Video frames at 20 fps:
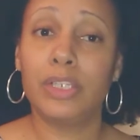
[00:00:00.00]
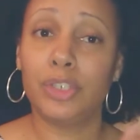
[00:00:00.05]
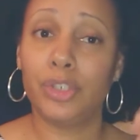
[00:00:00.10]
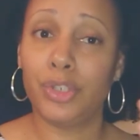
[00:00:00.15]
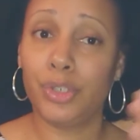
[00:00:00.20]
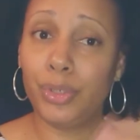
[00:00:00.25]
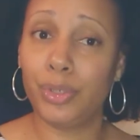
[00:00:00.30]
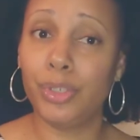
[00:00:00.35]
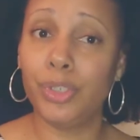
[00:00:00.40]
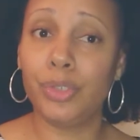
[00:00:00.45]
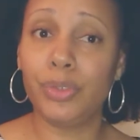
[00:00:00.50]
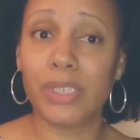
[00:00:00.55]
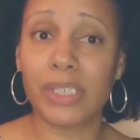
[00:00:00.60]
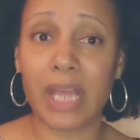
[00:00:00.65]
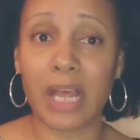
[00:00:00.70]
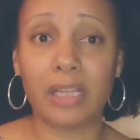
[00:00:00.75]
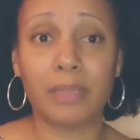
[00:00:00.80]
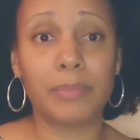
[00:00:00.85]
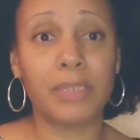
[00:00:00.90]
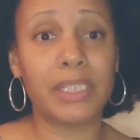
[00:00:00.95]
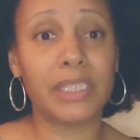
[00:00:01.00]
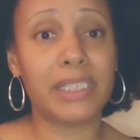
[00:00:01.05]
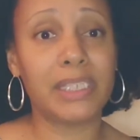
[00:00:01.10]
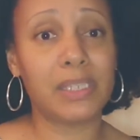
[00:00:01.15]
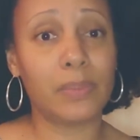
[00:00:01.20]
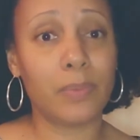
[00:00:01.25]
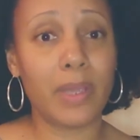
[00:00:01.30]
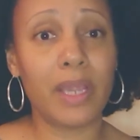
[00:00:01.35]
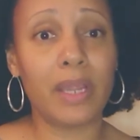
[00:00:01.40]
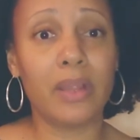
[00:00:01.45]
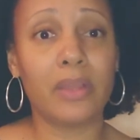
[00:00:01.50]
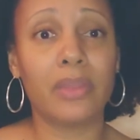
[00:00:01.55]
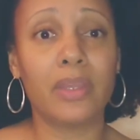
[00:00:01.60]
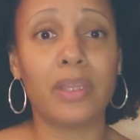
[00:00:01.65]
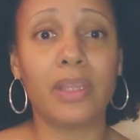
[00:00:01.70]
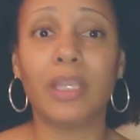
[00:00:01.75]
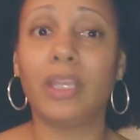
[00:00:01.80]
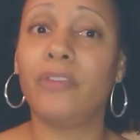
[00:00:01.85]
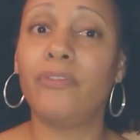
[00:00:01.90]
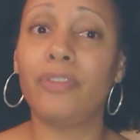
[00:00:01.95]
do you solemnly swear that
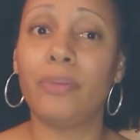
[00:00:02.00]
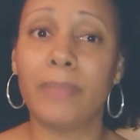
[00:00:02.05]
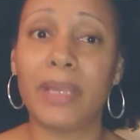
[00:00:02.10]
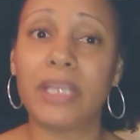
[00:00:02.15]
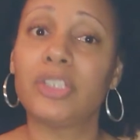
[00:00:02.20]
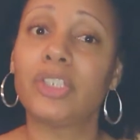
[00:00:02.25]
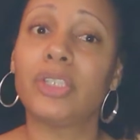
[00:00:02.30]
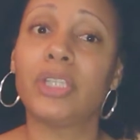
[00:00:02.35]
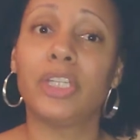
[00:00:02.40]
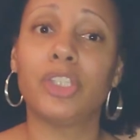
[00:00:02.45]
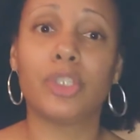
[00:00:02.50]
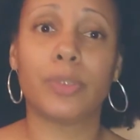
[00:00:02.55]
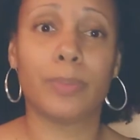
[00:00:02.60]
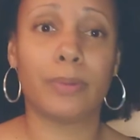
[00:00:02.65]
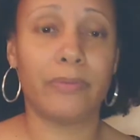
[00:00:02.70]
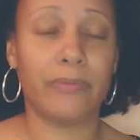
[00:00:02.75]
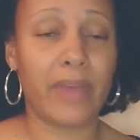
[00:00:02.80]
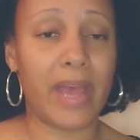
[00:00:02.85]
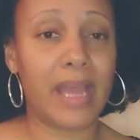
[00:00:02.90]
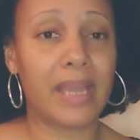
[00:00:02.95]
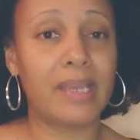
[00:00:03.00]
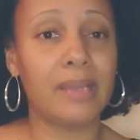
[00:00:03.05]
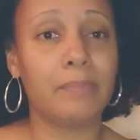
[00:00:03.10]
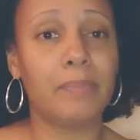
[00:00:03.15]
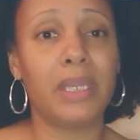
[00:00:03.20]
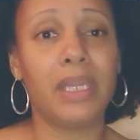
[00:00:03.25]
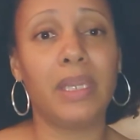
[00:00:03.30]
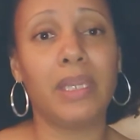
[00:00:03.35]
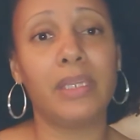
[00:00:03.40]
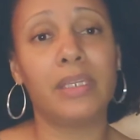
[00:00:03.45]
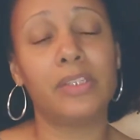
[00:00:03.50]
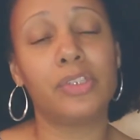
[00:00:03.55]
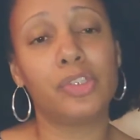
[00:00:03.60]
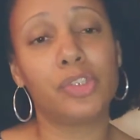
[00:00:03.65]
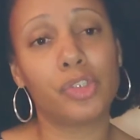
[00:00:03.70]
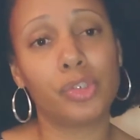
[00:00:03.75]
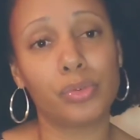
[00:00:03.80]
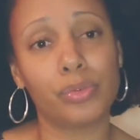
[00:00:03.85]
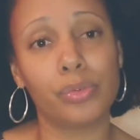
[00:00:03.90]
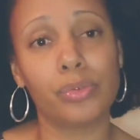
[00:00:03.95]
the information that you're providing me is
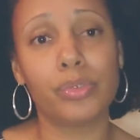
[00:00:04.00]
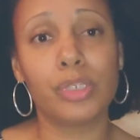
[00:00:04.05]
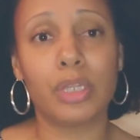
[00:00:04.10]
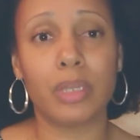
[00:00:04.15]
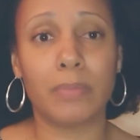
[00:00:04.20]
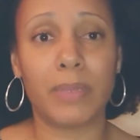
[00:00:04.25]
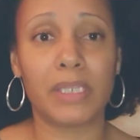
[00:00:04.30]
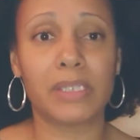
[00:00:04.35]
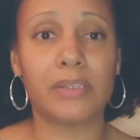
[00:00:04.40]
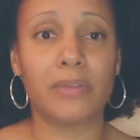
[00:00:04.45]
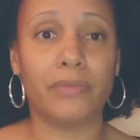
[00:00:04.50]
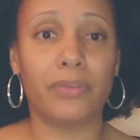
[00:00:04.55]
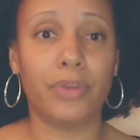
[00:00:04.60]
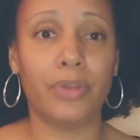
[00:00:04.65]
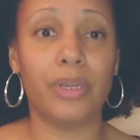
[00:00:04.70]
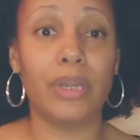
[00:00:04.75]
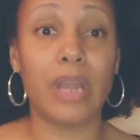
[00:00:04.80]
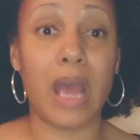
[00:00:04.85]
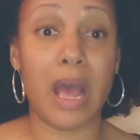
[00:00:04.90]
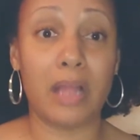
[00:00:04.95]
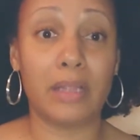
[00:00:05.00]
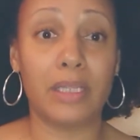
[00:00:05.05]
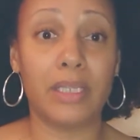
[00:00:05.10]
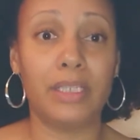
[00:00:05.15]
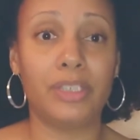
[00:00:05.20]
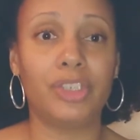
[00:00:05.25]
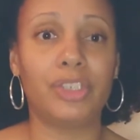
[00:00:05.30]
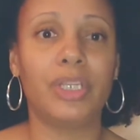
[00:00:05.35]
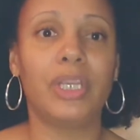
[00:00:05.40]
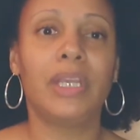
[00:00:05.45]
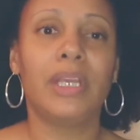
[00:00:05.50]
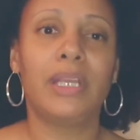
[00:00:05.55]
true to the best of your knowledge?